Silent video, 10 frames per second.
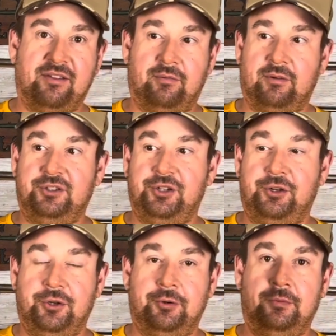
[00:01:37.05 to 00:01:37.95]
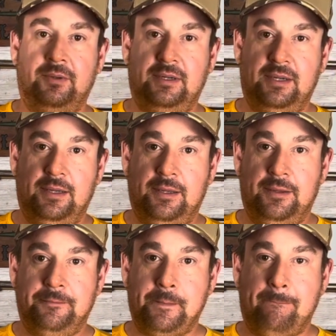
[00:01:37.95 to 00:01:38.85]
you really should do
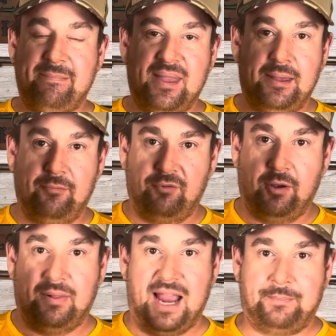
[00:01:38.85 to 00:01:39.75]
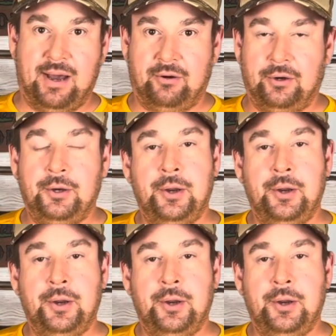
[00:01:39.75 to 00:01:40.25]
real black powder.